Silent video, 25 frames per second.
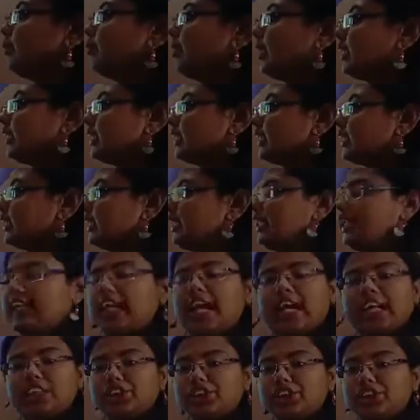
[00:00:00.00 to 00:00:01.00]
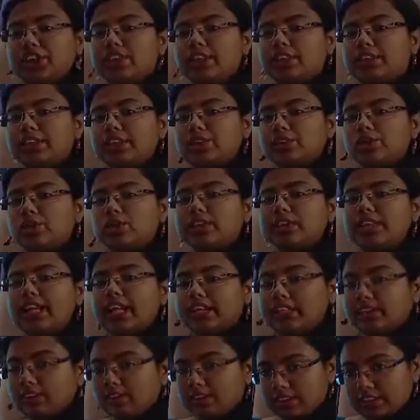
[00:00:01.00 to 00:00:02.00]
based, national resource
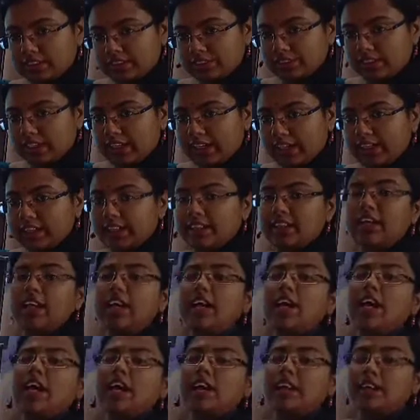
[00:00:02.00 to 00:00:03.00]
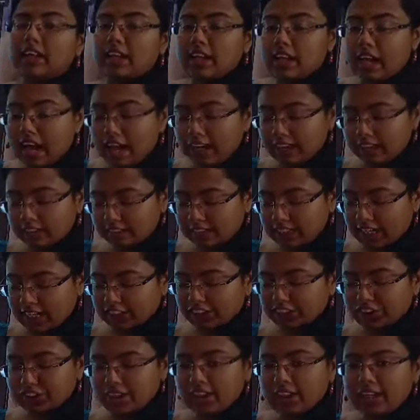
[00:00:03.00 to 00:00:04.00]
like our train,
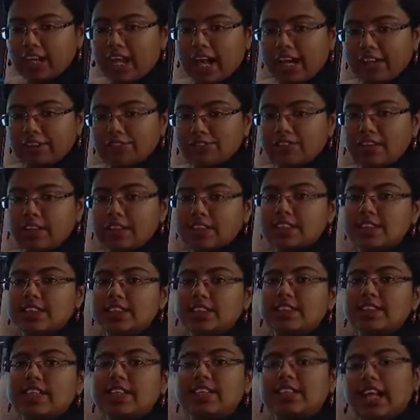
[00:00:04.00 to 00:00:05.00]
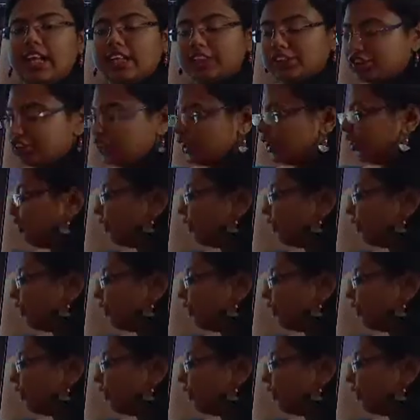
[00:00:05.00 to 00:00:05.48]
national highways, these are national